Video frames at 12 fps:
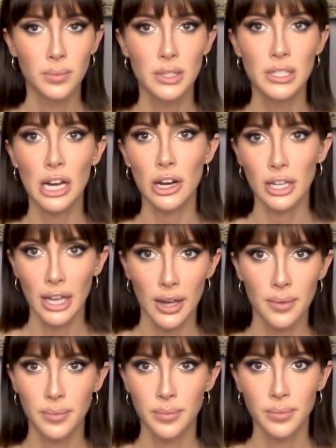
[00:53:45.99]
staring
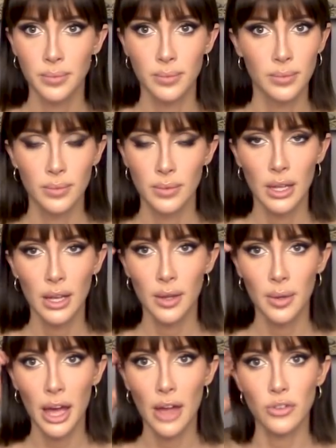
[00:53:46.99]
at
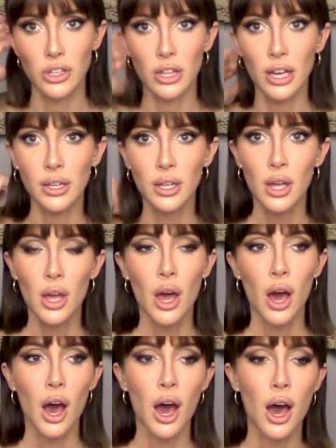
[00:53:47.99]
everything.
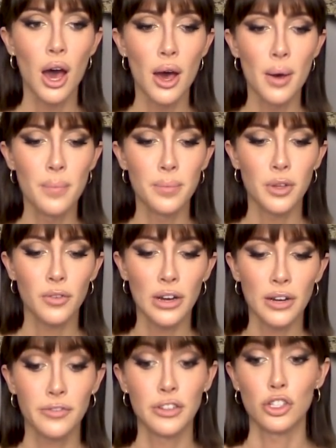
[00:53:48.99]
Um, they're
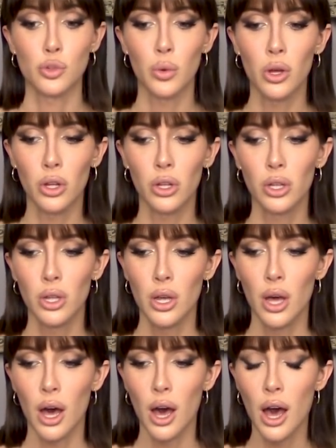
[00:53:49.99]
very visual.
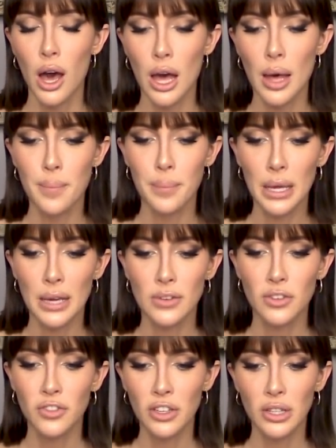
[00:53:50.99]
Um, but if
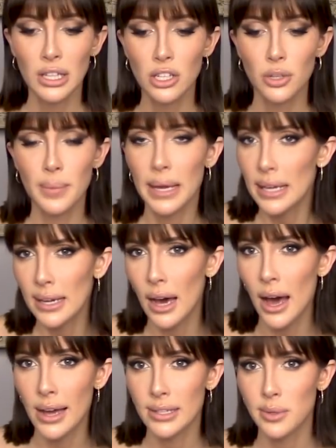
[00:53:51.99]
you feel like you're making
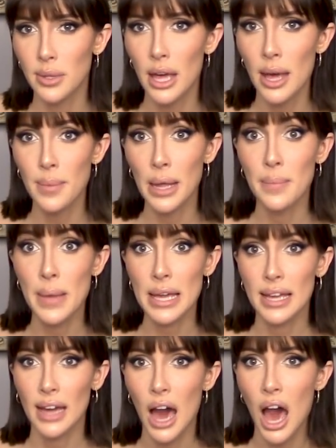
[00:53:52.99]
eyes with him and
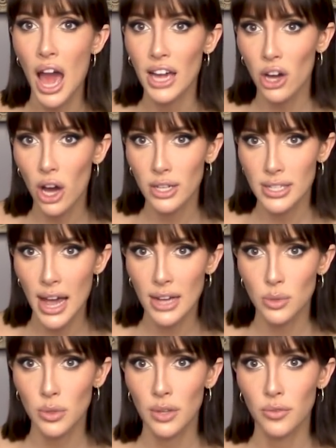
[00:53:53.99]
making eye
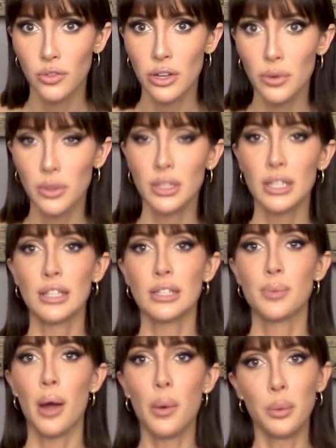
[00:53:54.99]
contact with him frequently,
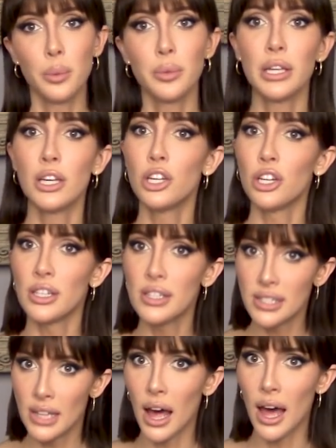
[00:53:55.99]
that's probably a good
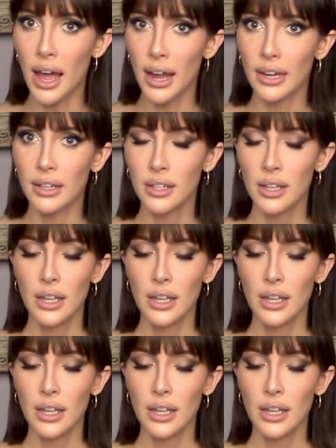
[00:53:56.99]
sign